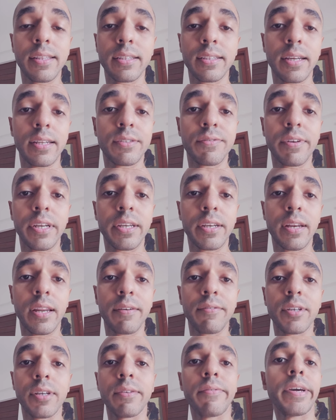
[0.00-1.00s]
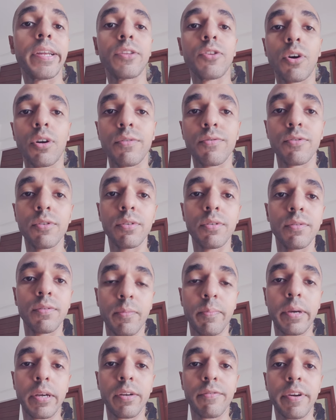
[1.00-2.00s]
think that's very clever and very thoughtful for
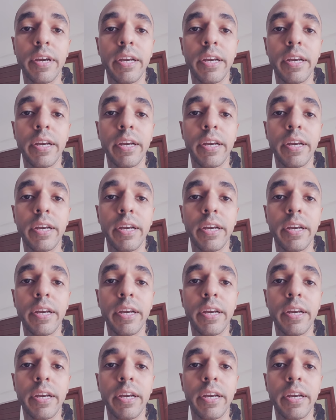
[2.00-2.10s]
a pair of